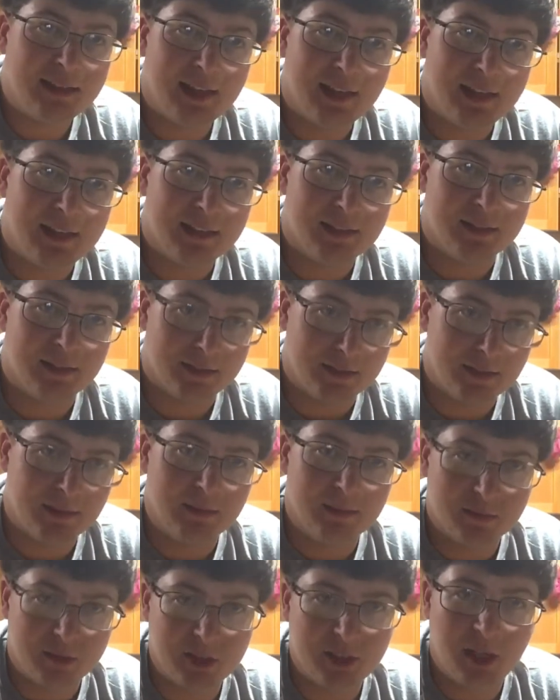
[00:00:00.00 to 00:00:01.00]
that is
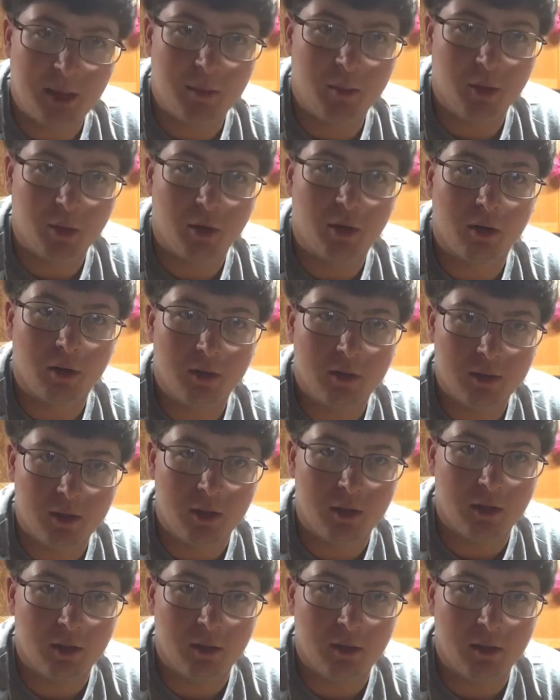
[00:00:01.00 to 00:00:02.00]
similar
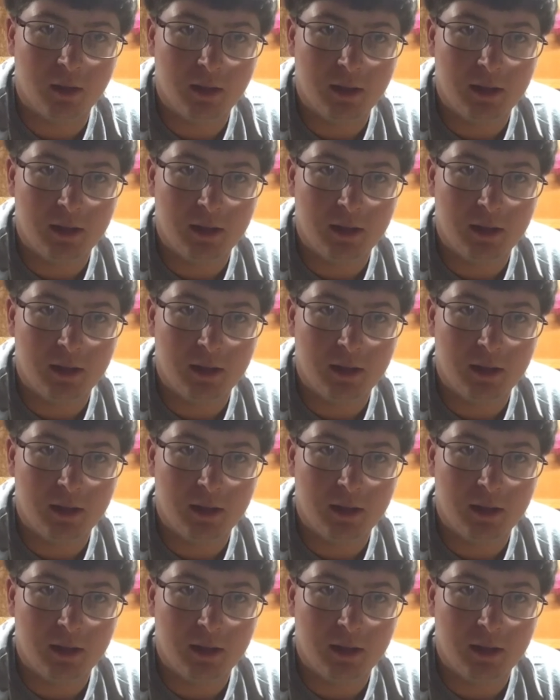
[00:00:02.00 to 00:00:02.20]
to,